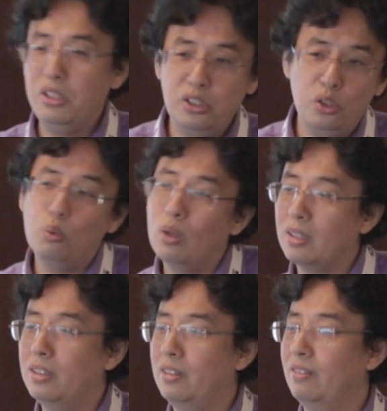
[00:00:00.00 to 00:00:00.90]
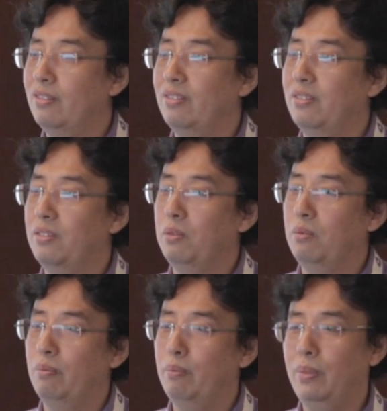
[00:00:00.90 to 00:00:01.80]
it still works,
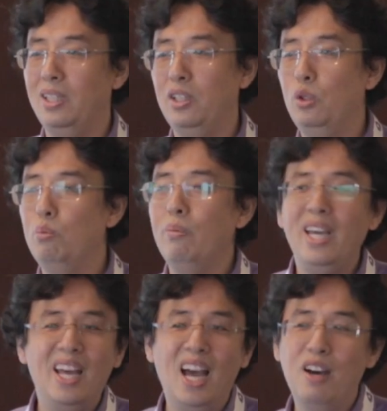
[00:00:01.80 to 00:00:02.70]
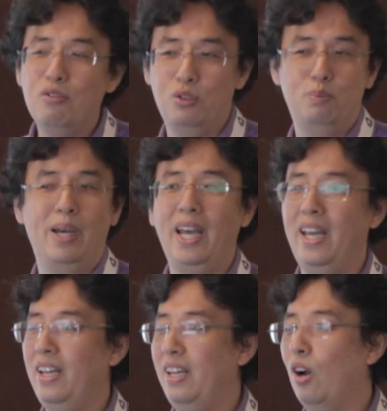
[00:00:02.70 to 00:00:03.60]
but you may have to
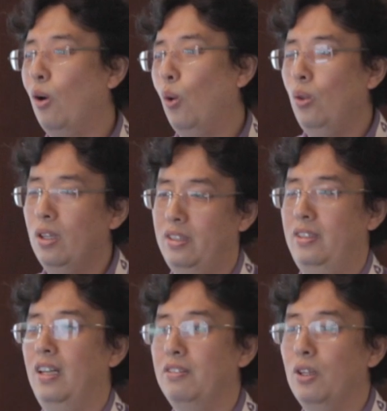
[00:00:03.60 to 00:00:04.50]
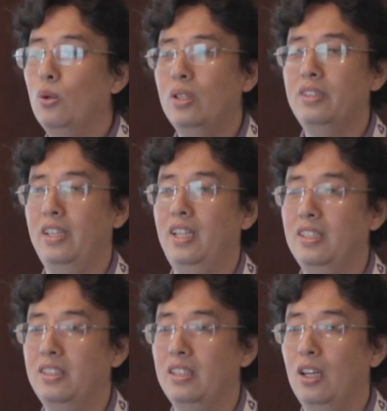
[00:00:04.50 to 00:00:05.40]
pay all the stuff, all the
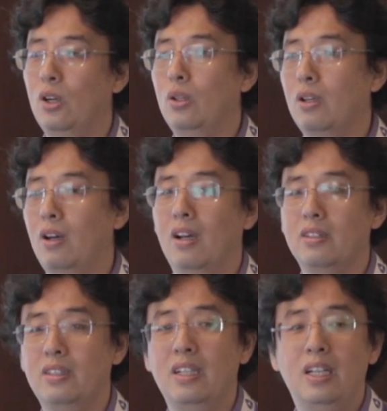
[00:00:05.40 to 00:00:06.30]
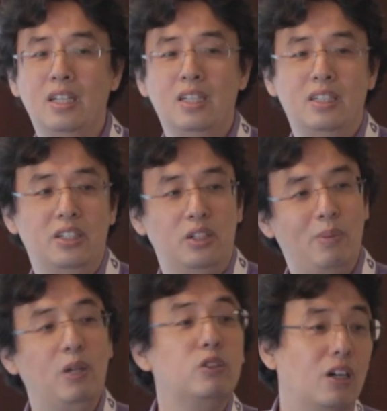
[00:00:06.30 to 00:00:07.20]
things, all the cost
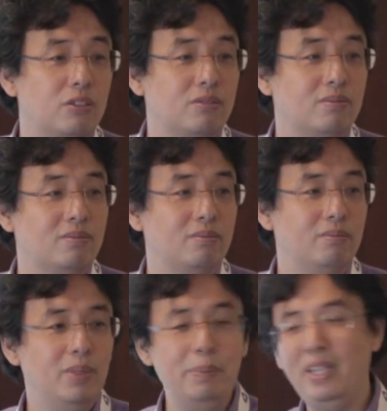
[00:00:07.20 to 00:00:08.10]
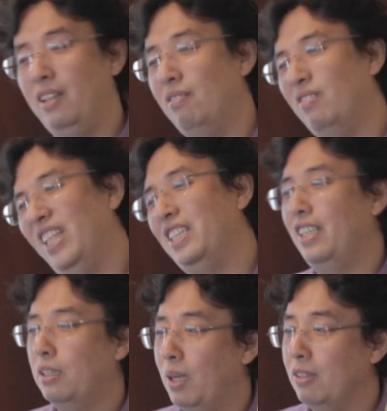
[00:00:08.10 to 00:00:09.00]
by yourself. Maybe in
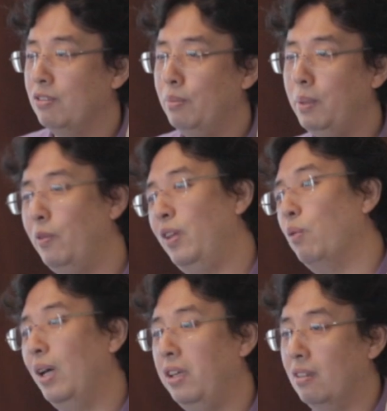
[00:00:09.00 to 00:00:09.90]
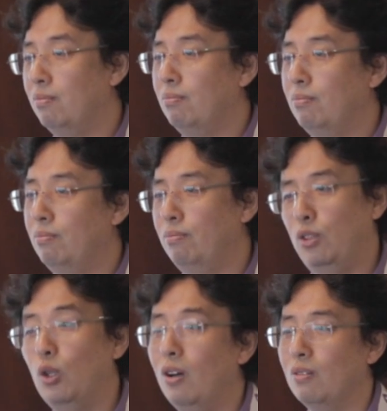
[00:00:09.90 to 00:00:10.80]
6 months, maybe in 1 year,
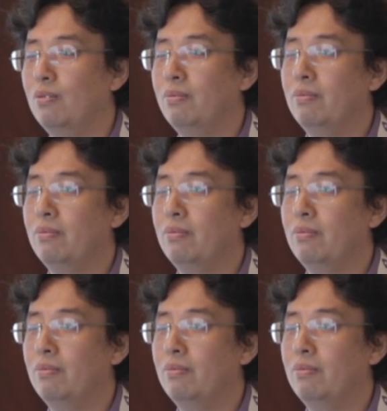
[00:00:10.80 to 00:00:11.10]
don't know.